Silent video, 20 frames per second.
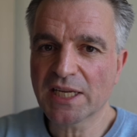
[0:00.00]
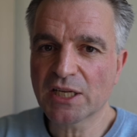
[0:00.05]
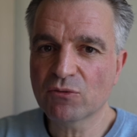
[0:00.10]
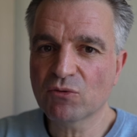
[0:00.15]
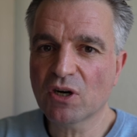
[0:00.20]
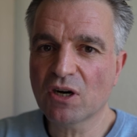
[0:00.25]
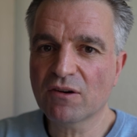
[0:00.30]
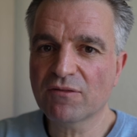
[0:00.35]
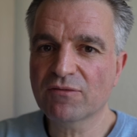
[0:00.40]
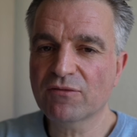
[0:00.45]

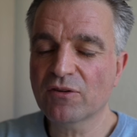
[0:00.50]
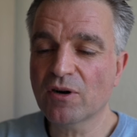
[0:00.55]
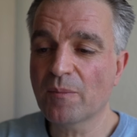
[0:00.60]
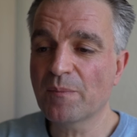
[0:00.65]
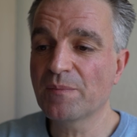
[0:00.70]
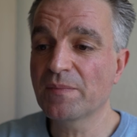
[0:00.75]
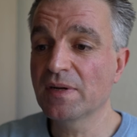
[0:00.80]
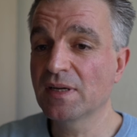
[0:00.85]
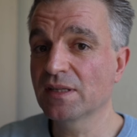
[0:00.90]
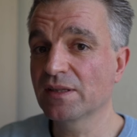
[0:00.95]
you are
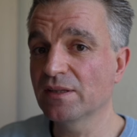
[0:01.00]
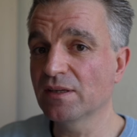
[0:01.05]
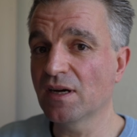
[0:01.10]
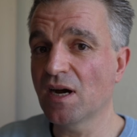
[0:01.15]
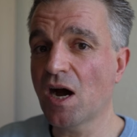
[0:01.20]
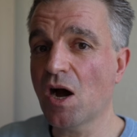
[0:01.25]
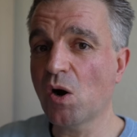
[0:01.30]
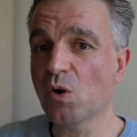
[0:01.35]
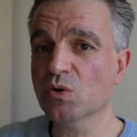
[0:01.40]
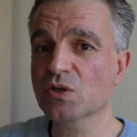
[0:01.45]
from
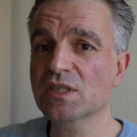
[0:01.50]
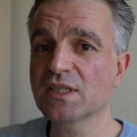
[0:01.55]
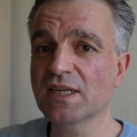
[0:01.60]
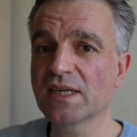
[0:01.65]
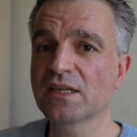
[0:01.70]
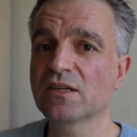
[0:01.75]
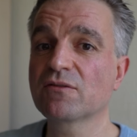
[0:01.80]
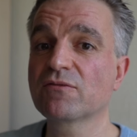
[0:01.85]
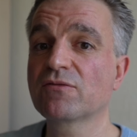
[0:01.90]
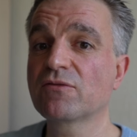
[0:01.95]
the
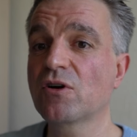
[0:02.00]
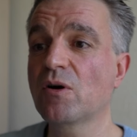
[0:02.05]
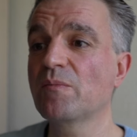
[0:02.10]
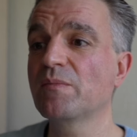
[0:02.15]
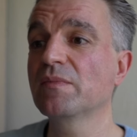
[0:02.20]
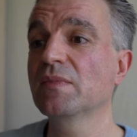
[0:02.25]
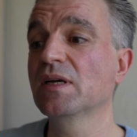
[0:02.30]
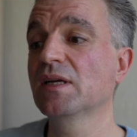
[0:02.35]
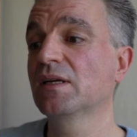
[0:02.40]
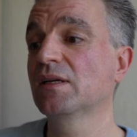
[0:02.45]
Ausland,
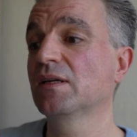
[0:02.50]
from